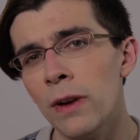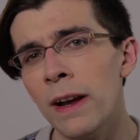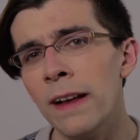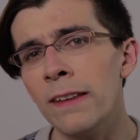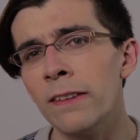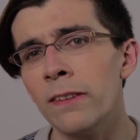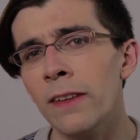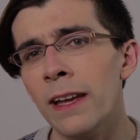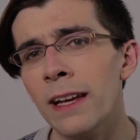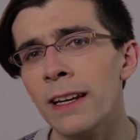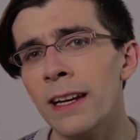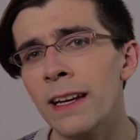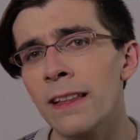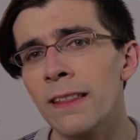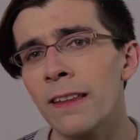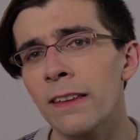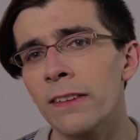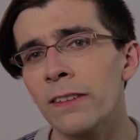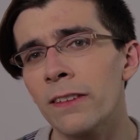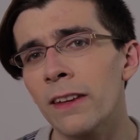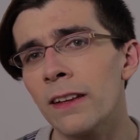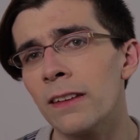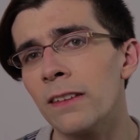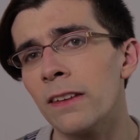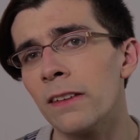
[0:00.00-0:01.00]
translating
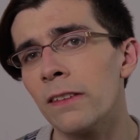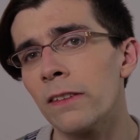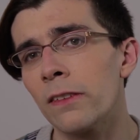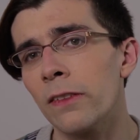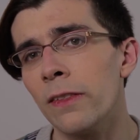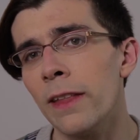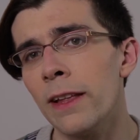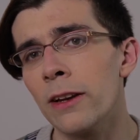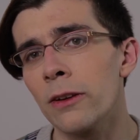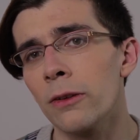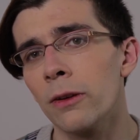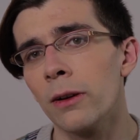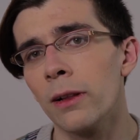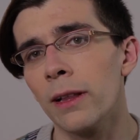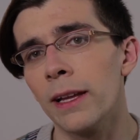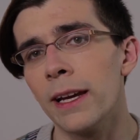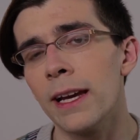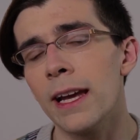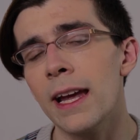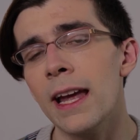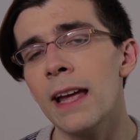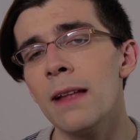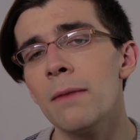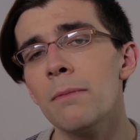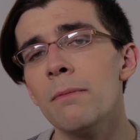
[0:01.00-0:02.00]
this sentence
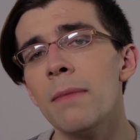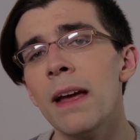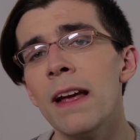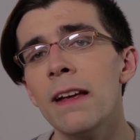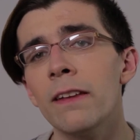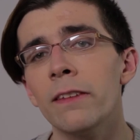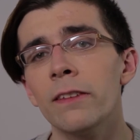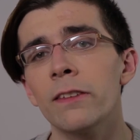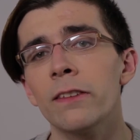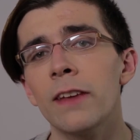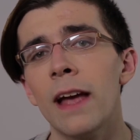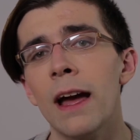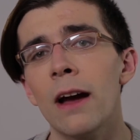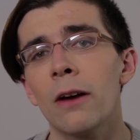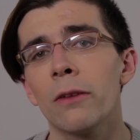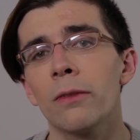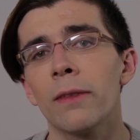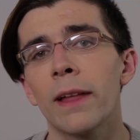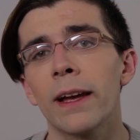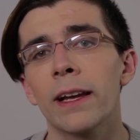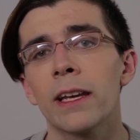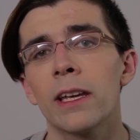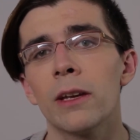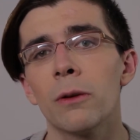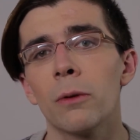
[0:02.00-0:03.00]
literally, it may
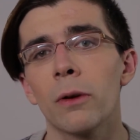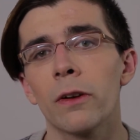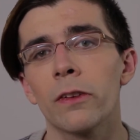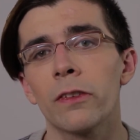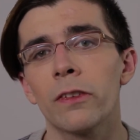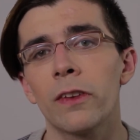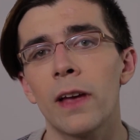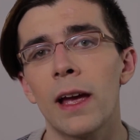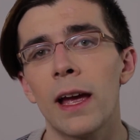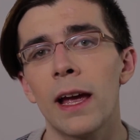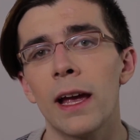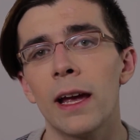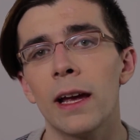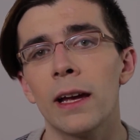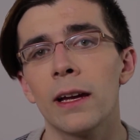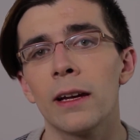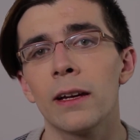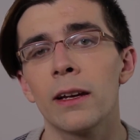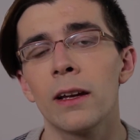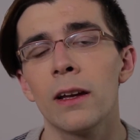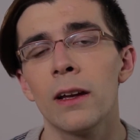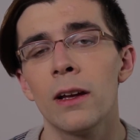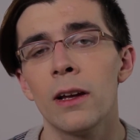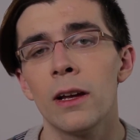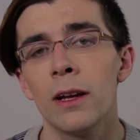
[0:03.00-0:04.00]
sound like you are
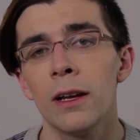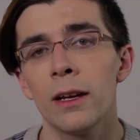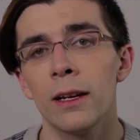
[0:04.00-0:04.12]
saying,